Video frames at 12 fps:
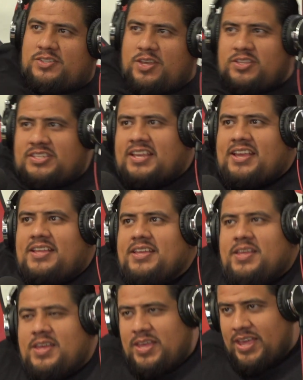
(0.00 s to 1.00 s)
it's like,
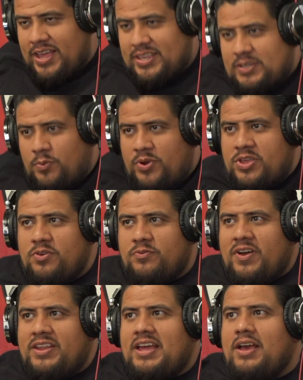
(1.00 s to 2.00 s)
when you
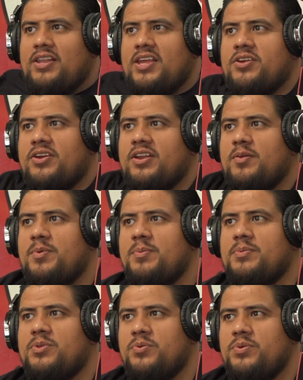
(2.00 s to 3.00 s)
find out like you're gonna be
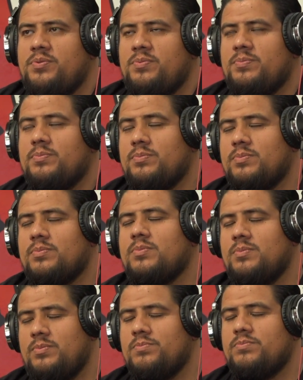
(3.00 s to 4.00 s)
doing
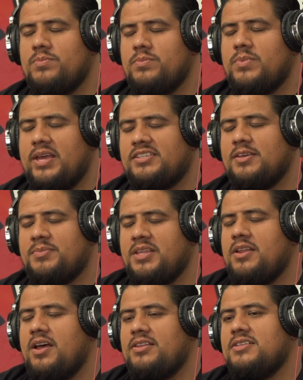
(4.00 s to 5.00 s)
like
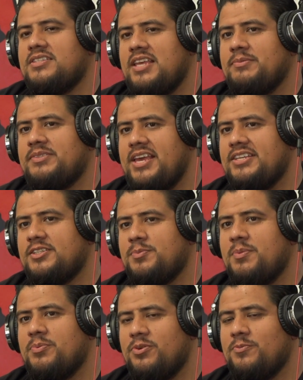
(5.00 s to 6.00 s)
something on the same stage as
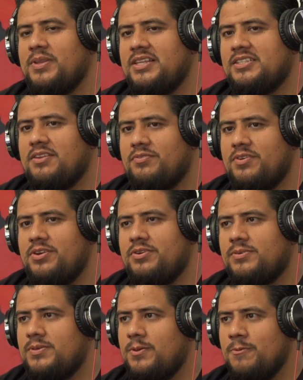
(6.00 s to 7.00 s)
people you've been listening for
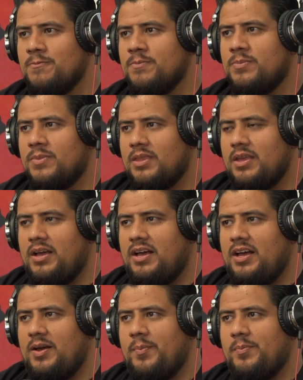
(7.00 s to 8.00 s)
years,
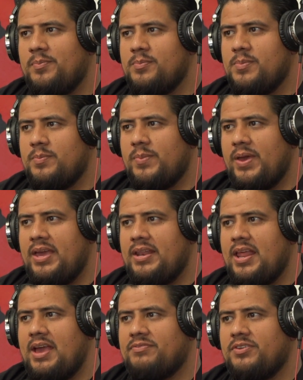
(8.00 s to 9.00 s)

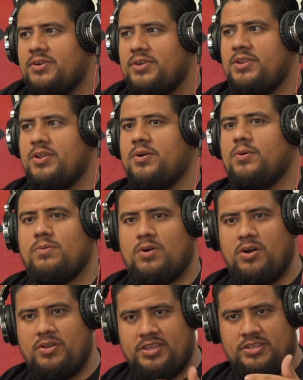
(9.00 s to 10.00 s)
and after, you know,
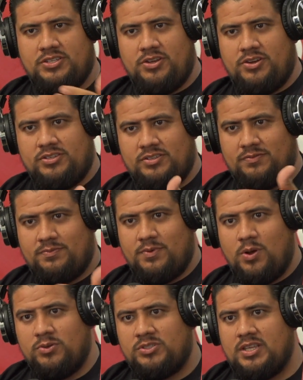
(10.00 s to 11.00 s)
all these years of
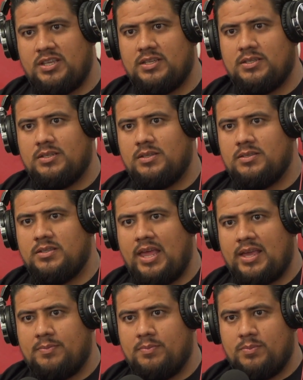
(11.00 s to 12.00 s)
hosting,
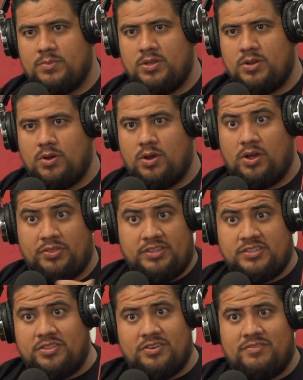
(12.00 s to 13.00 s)
like, you know, all
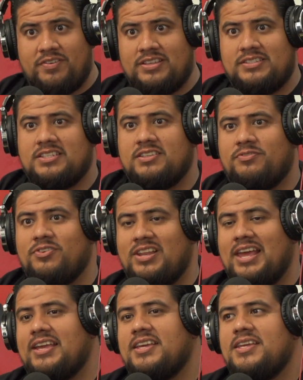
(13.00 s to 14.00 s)
these other events, does it feel
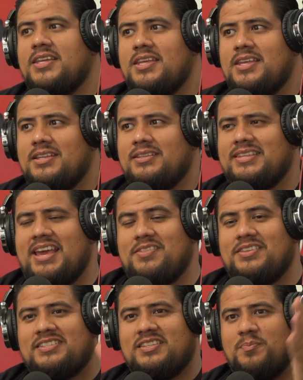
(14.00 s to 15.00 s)
like, damn,
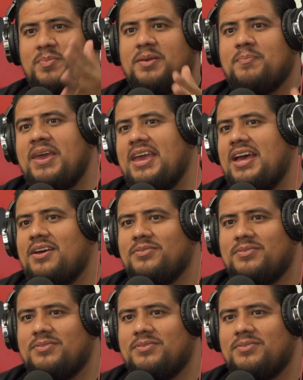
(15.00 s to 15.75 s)
this is a big payout?